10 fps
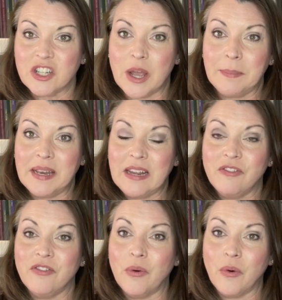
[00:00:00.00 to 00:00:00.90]
Company
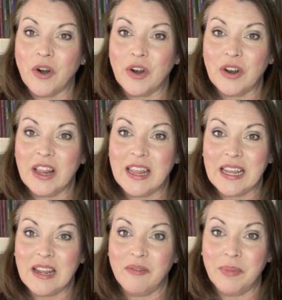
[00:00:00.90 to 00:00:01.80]
for
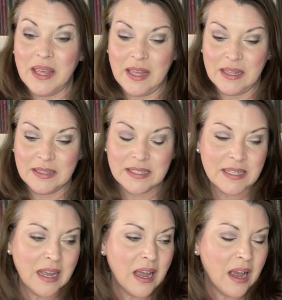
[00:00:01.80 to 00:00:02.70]
the pins.
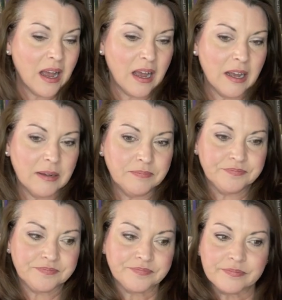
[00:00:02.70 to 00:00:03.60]
I
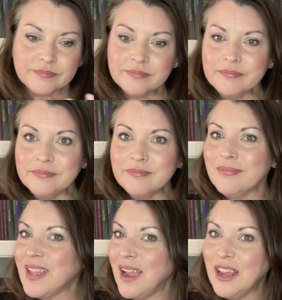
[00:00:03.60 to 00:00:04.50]

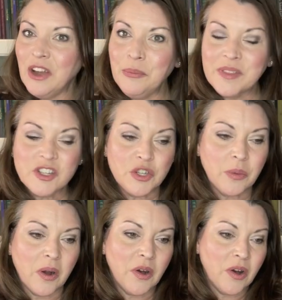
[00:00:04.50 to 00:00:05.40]
hope that
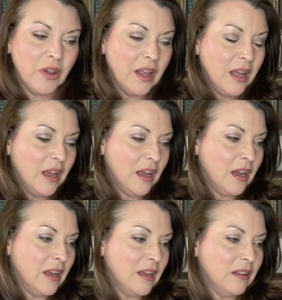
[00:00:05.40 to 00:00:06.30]
you all
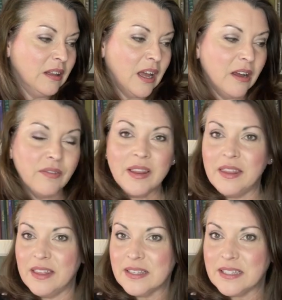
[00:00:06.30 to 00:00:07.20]
love
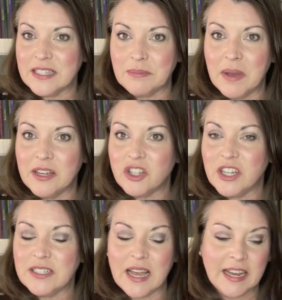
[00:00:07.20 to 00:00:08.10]
this as much
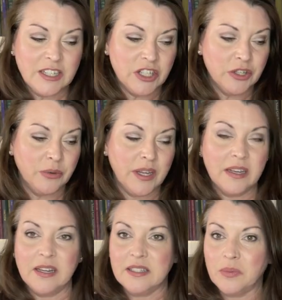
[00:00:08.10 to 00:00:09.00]
as I do.
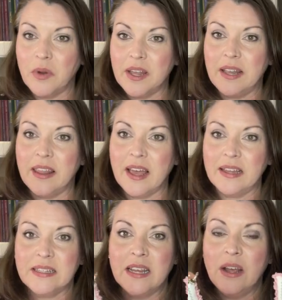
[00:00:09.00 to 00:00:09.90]
It is one that